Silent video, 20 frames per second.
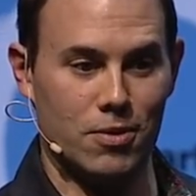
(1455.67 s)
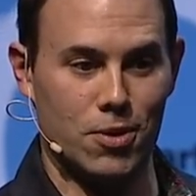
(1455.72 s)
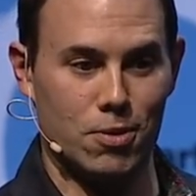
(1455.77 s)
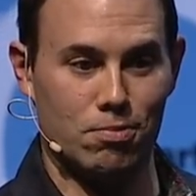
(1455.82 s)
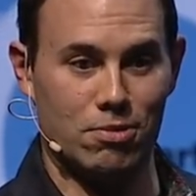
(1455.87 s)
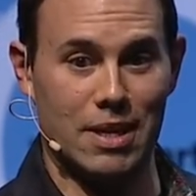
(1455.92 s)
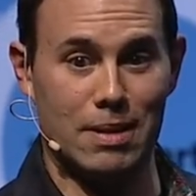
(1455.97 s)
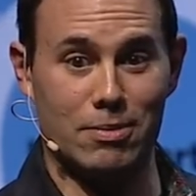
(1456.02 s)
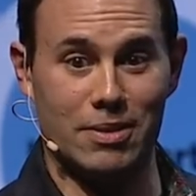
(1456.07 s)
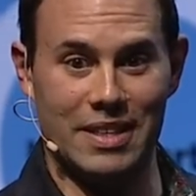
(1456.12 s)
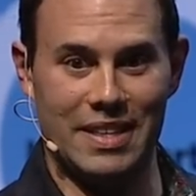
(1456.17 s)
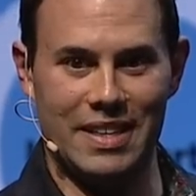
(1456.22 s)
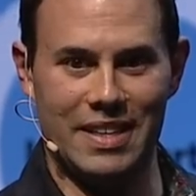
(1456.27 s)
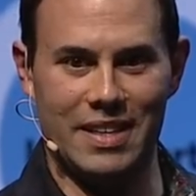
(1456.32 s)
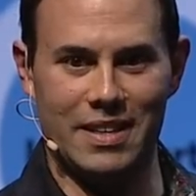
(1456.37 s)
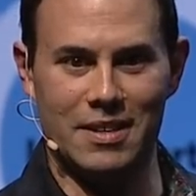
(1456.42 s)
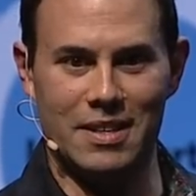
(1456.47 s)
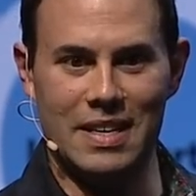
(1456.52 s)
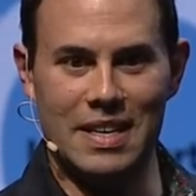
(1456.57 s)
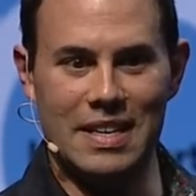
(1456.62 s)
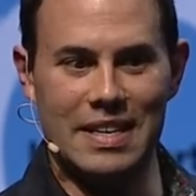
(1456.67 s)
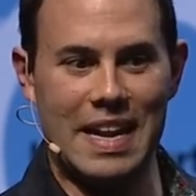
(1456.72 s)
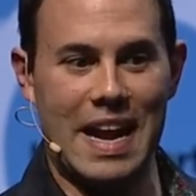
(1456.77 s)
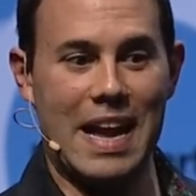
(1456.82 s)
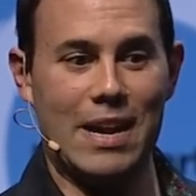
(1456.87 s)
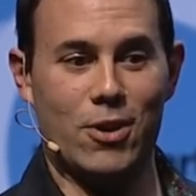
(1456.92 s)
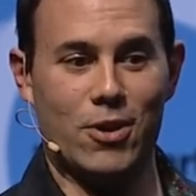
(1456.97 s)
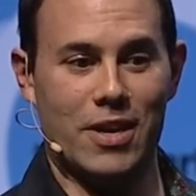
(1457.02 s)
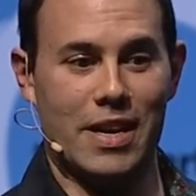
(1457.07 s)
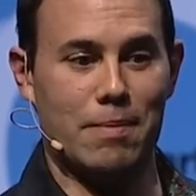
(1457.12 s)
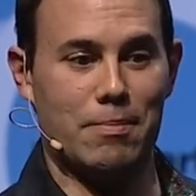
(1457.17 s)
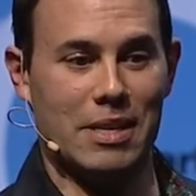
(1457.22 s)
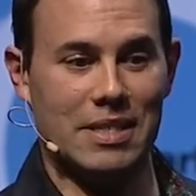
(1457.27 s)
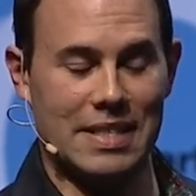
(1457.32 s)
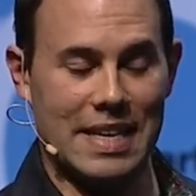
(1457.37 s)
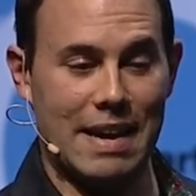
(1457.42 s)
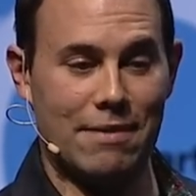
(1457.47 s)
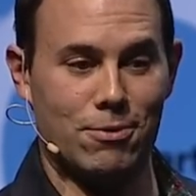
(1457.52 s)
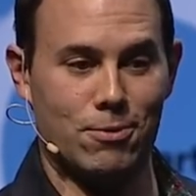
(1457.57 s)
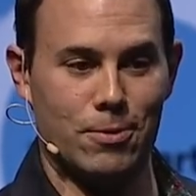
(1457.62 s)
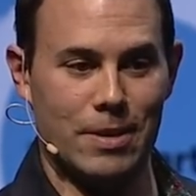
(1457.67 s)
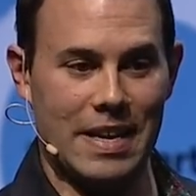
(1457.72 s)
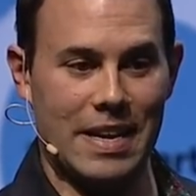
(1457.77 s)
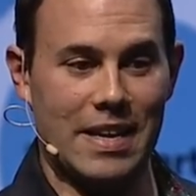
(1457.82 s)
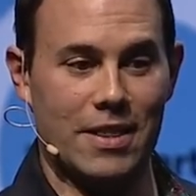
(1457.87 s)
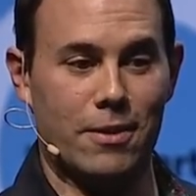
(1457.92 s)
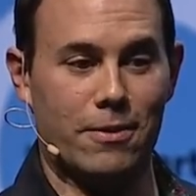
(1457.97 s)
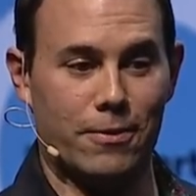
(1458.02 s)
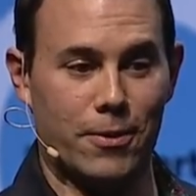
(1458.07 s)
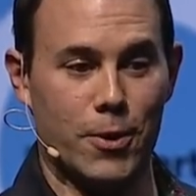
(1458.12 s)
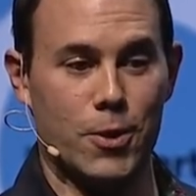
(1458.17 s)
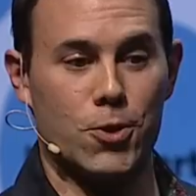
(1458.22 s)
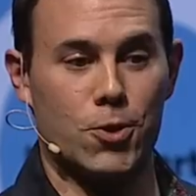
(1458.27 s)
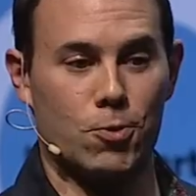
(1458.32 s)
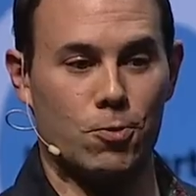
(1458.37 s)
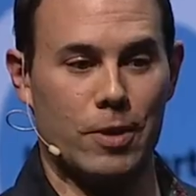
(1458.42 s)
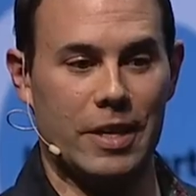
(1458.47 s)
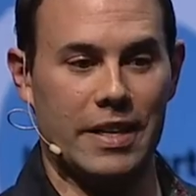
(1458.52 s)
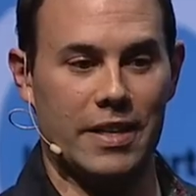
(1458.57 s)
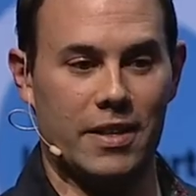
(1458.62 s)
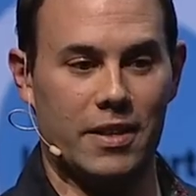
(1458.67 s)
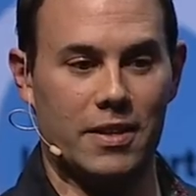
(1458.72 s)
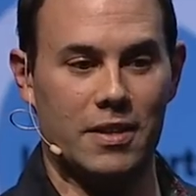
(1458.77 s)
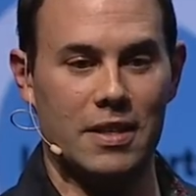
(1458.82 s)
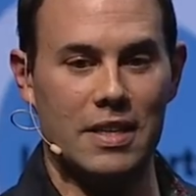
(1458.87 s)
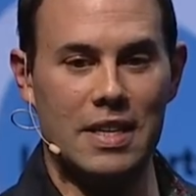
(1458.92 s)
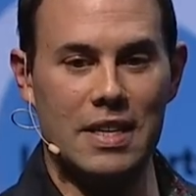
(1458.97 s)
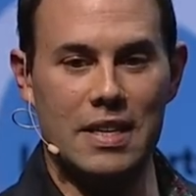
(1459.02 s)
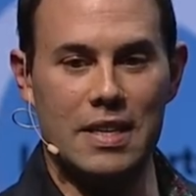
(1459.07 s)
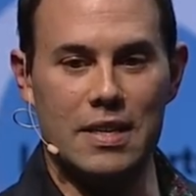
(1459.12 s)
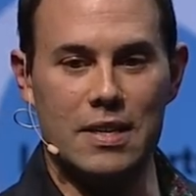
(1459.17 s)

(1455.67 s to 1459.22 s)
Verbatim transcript: So probably eight or nine months after, we had the first real